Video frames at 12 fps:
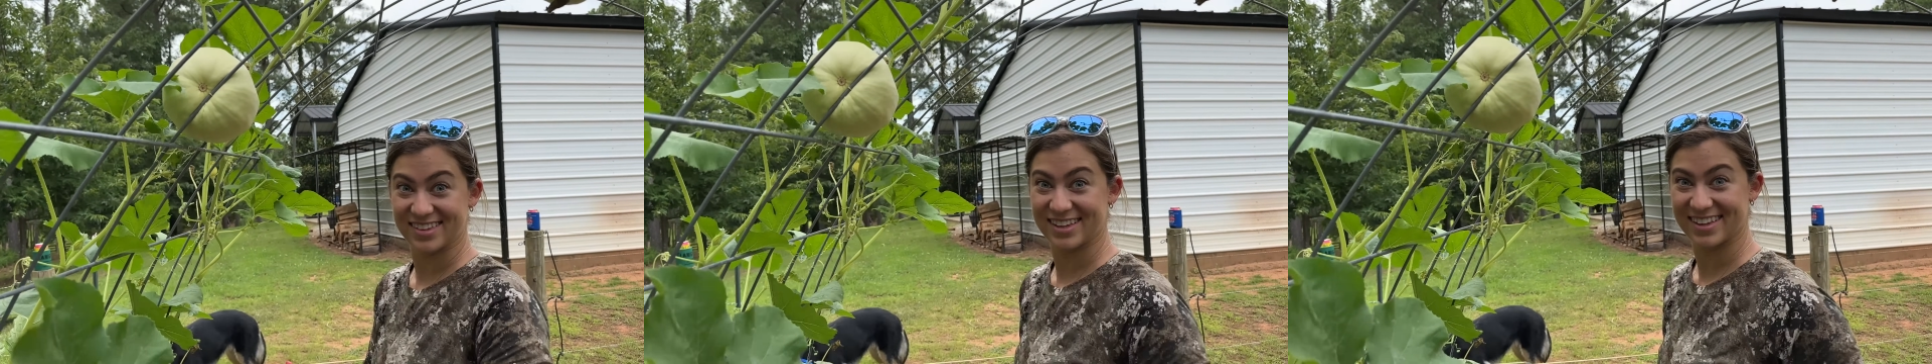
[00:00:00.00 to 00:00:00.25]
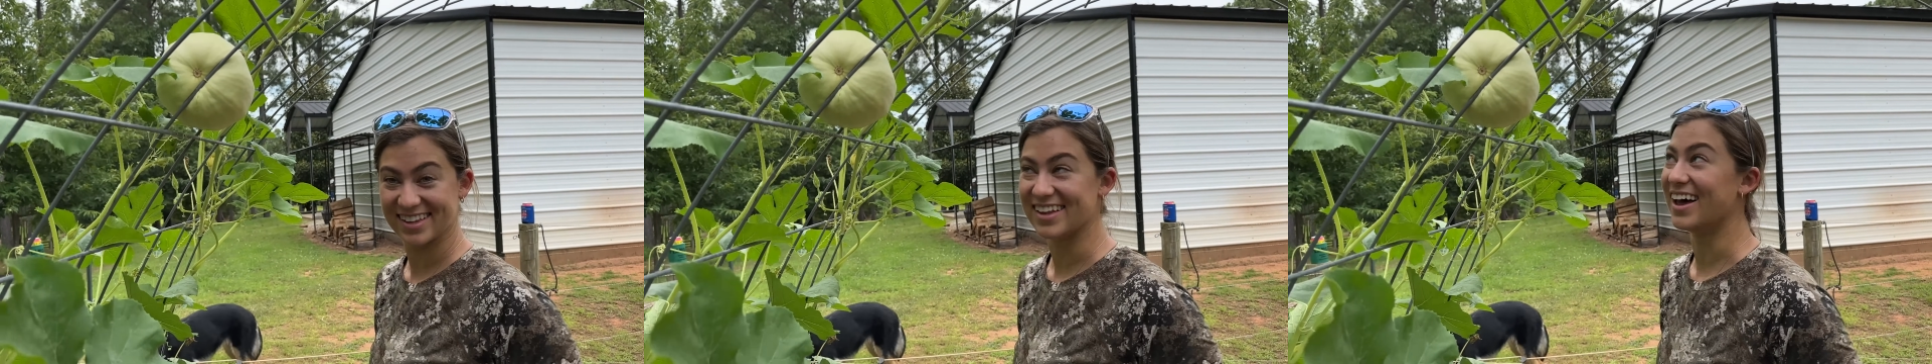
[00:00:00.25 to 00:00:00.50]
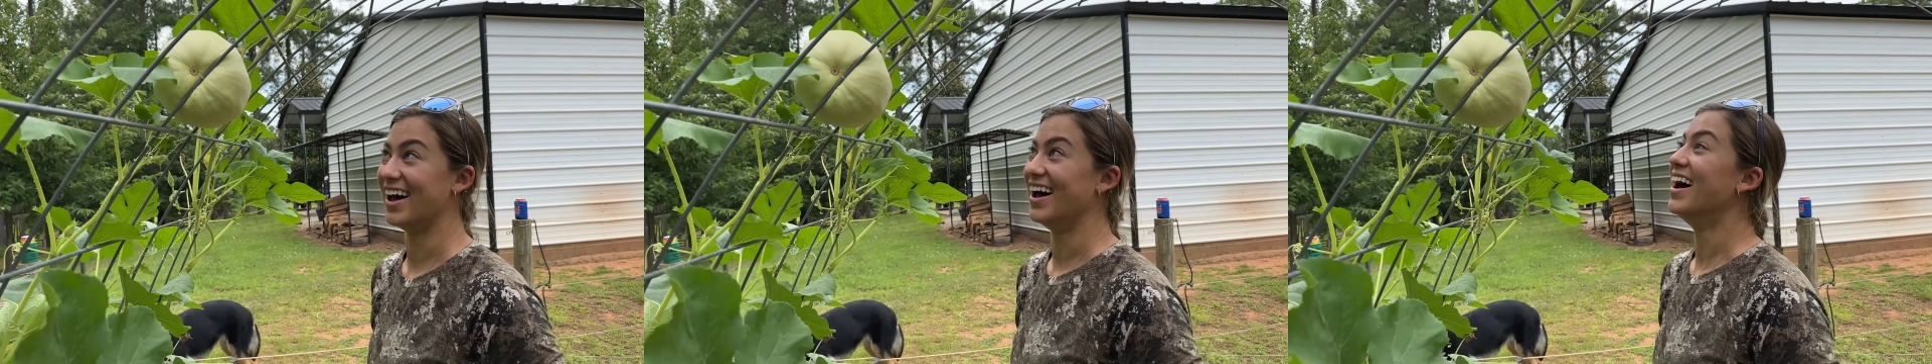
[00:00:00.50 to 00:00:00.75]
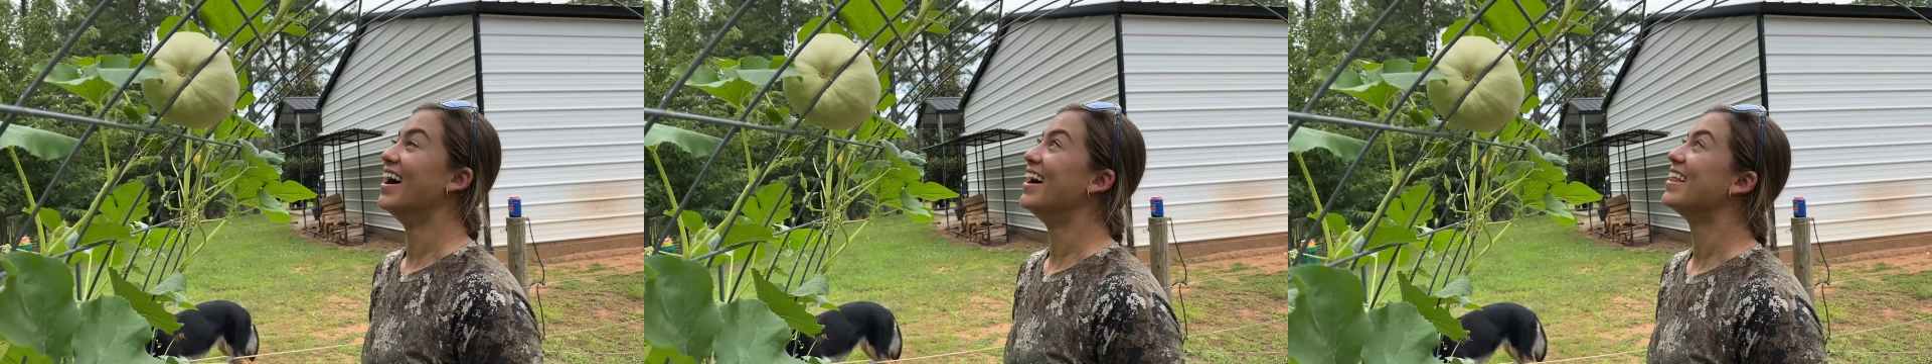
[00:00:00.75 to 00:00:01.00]
trellis.
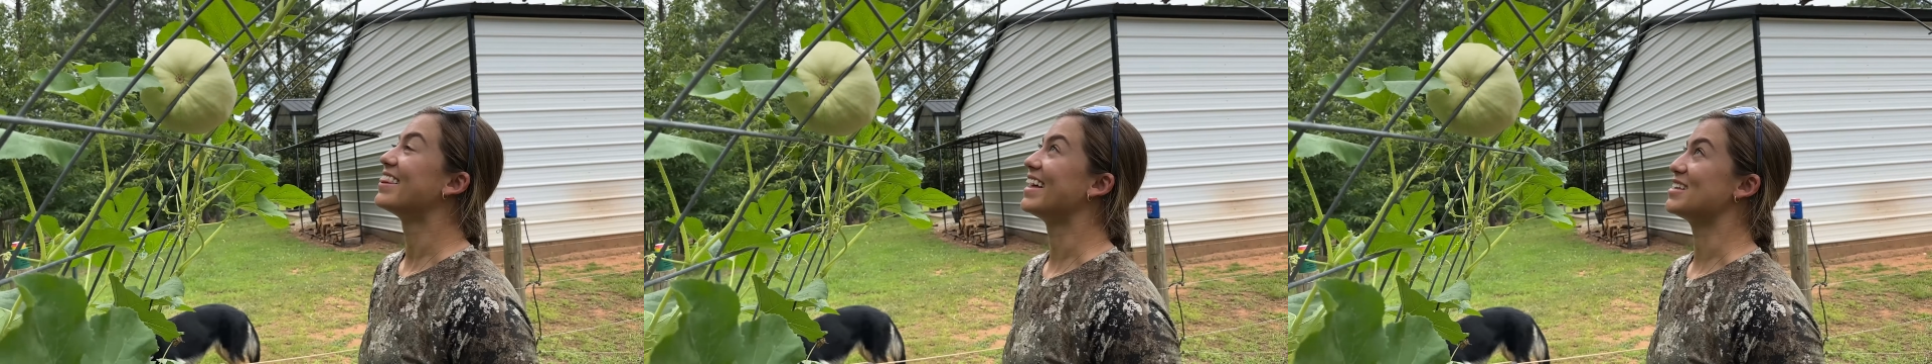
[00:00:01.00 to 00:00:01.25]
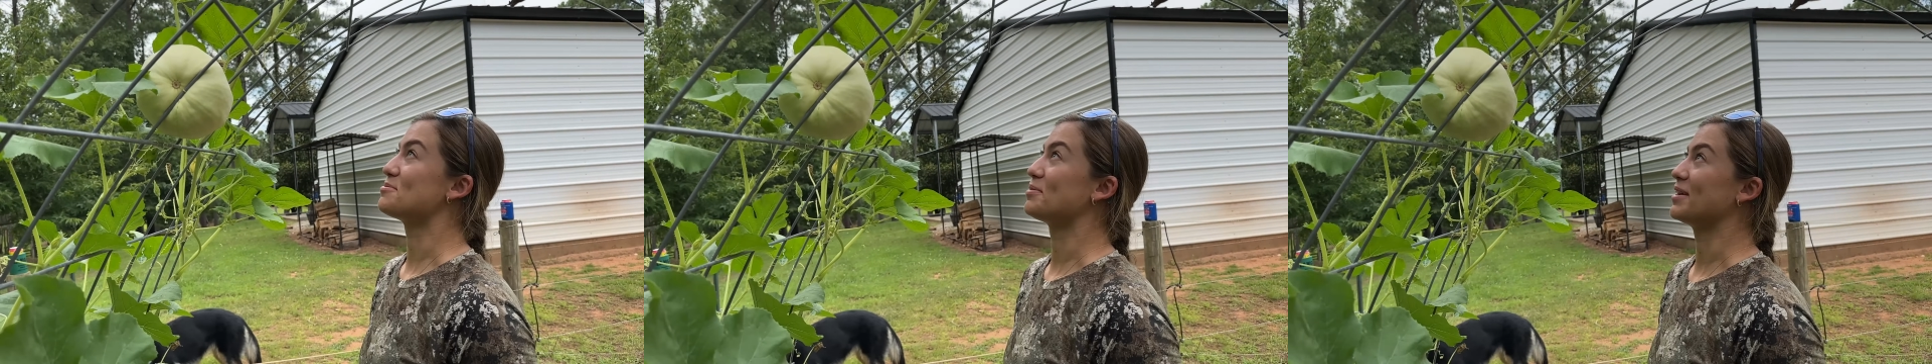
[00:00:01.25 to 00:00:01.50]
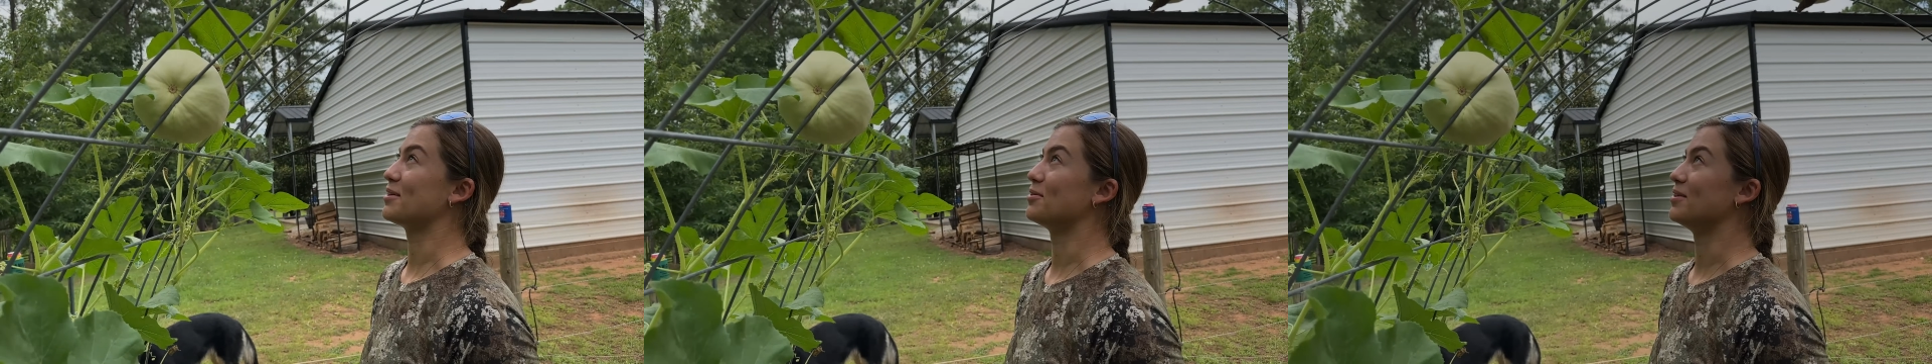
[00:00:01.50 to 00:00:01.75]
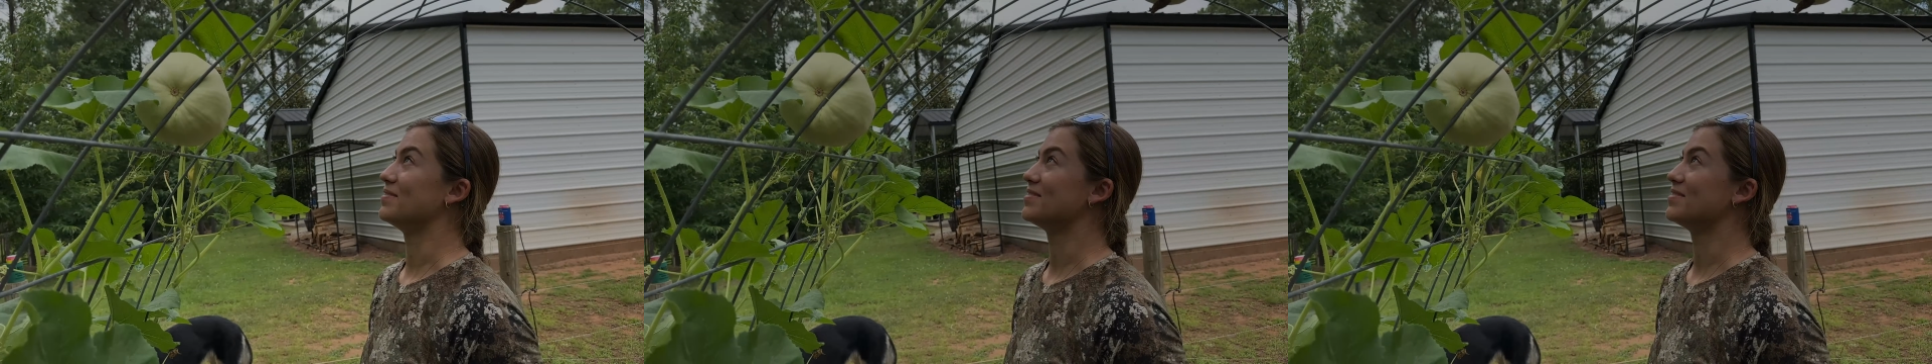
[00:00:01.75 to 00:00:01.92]
That's pretty cool.